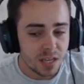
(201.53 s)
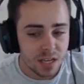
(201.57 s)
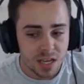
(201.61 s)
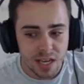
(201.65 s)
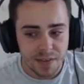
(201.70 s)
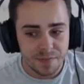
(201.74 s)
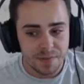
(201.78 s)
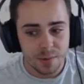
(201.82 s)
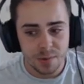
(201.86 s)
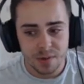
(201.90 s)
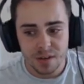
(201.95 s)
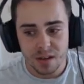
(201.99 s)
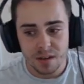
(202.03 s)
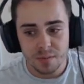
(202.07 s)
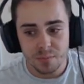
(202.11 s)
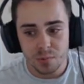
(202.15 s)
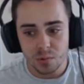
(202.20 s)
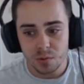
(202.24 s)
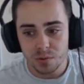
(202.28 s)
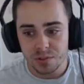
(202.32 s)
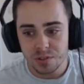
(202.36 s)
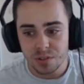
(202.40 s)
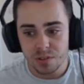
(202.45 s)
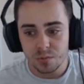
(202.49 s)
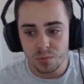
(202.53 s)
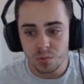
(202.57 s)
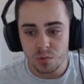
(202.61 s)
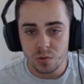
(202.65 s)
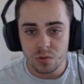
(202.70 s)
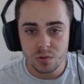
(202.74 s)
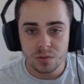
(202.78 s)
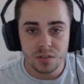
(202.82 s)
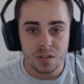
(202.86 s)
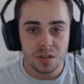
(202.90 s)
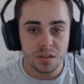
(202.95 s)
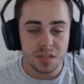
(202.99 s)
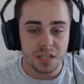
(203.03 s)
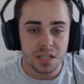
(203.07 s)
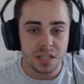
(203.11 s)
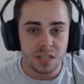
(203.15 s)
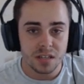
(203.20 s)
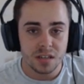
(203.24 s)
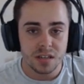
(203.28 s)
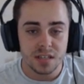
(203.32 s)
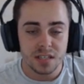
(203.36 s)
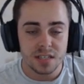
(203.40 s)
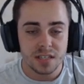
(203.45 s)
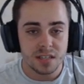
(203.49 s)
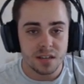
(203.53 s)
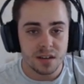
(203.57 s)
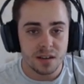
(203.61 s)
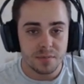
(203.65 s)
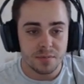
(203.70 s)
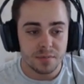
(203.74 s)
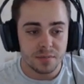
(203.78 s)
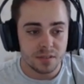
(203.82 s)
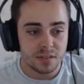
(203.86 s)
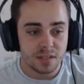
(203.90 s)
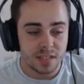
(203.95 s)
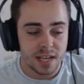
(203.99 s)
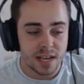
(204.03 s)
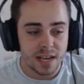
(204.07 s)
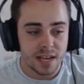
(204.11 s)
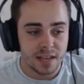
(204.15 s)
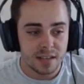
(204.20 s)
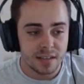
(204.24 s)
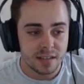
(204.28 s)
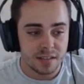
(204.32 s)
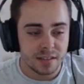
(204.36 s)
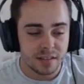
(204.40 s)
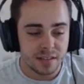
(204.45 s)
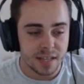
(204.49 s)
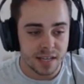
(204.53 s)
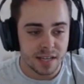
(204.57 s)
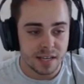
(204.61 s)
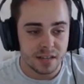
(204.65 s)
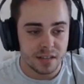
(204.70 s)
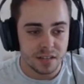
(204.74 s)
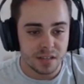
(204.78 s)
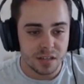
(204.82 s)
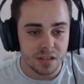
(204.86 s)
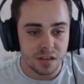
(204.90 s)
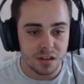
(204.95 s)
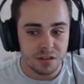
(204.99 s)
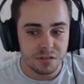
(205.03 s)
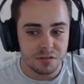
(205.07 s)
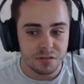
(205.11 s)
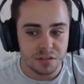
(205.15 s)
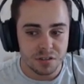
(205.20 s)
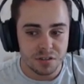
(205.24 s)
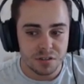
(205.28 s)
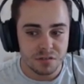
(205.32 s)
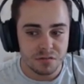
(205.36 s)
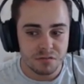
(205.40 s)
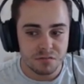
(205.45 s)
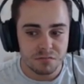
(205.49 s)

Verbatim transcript: If you want to go balls to the wall, don't need nice type attack, then, you know, just